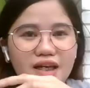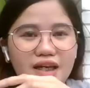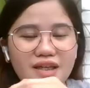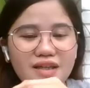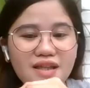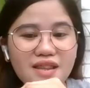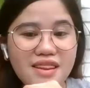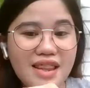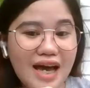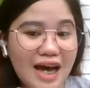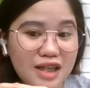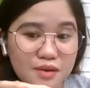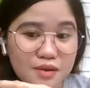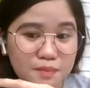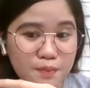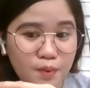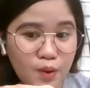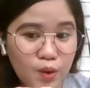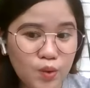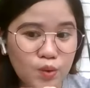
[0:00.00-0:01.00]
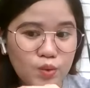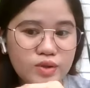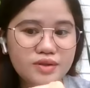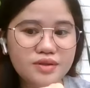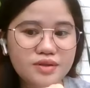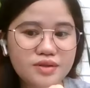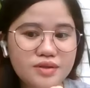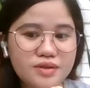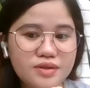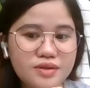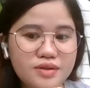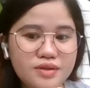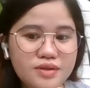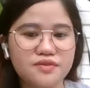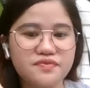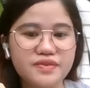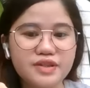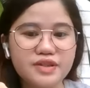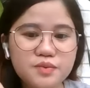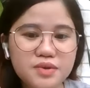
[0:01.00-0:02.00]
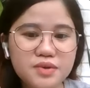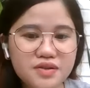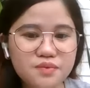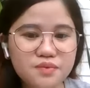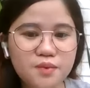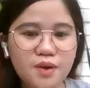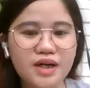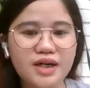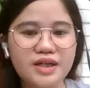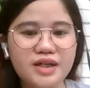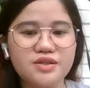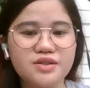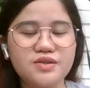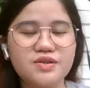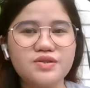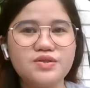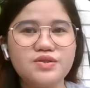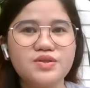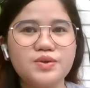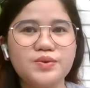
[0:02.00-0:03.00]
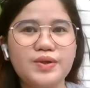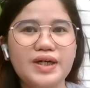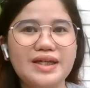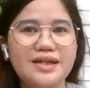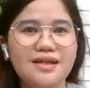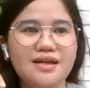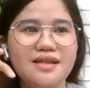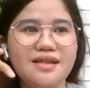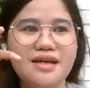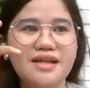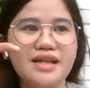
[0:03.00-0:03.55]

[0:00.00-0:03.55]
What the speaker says: in that bowl filled with water. So and